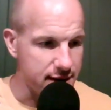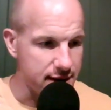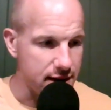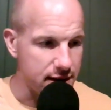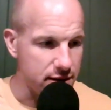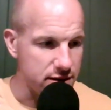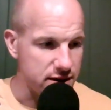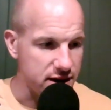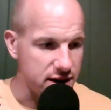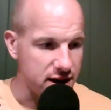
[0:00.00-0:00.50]

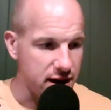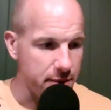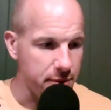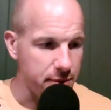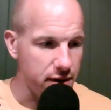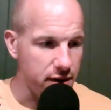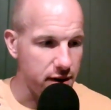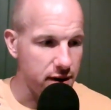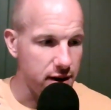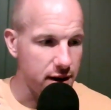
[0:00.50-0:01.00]
there's a
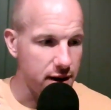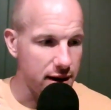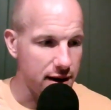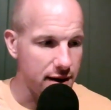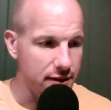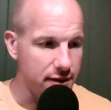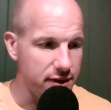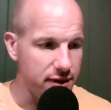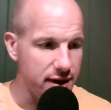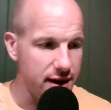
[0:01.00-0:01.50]
couple
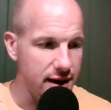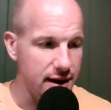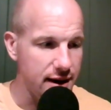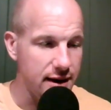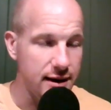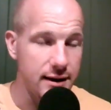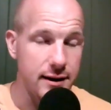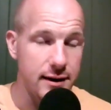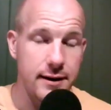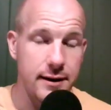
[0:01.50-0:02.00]
of
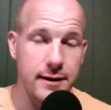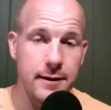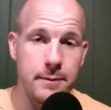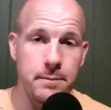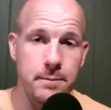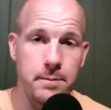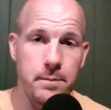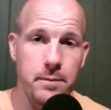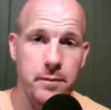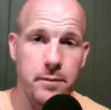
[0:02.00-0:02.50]
the
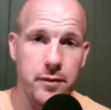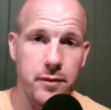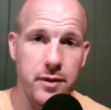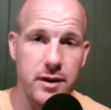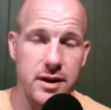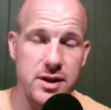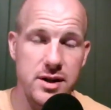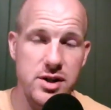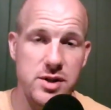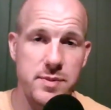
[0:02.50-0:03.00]

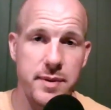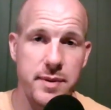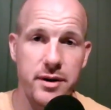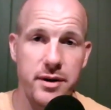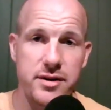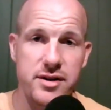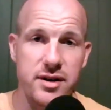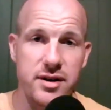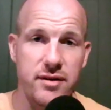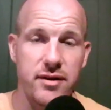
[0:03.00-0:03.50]

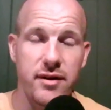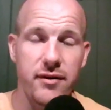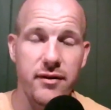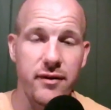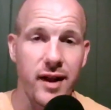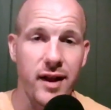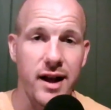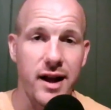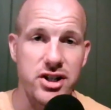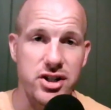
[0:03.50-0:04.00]
spirits of the
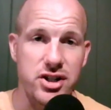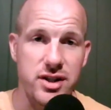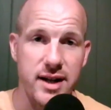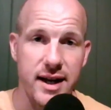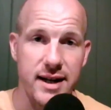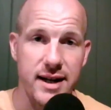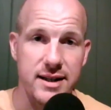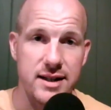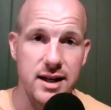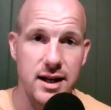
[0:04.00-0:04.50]
flesh
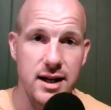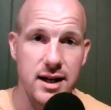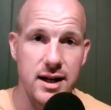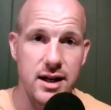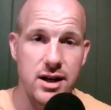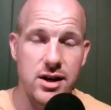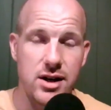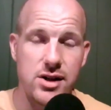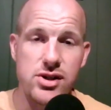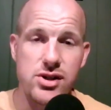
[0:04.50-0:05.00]
that
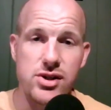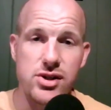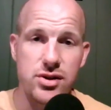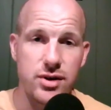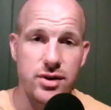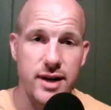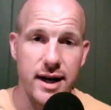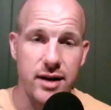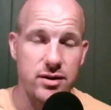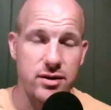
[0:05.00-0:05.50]

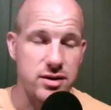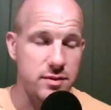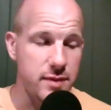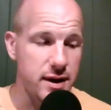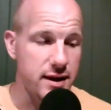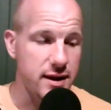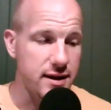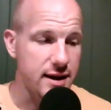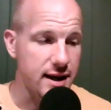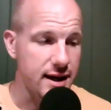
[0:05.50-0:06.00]
stood out to
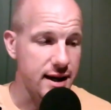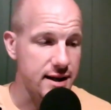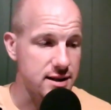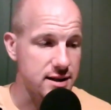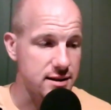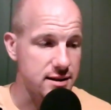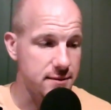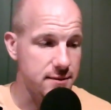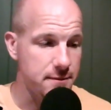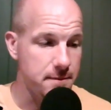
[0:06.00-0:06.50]
me
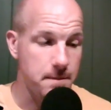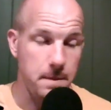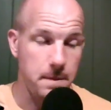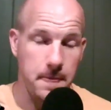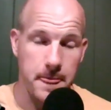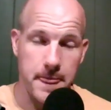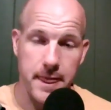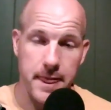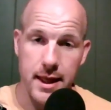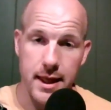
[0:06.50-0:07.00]
that
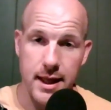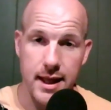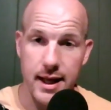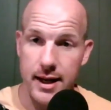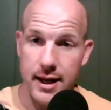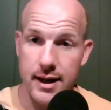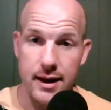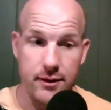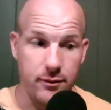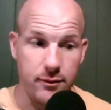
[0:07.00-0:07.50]

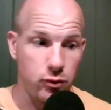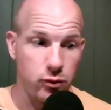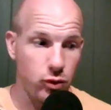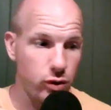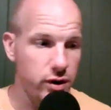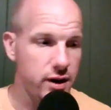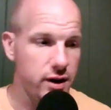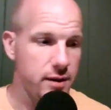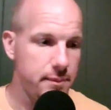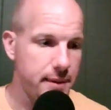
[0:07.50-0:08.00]
have
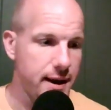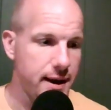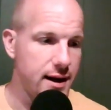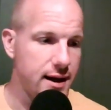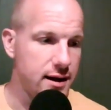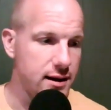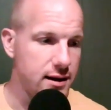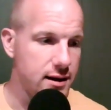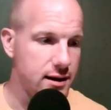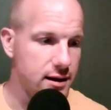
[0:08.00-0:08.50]
really
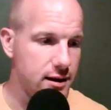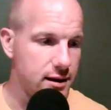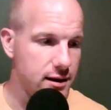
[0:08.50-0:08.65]
been